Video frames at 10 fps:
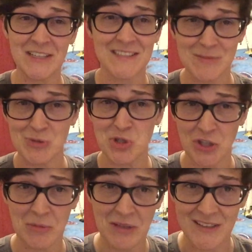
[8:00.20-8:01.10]
and get some
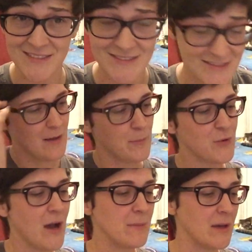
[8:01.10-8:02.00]
treatment.
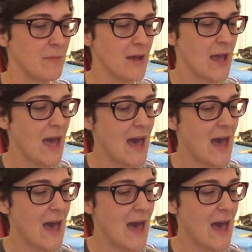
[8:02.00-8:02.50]
Problem.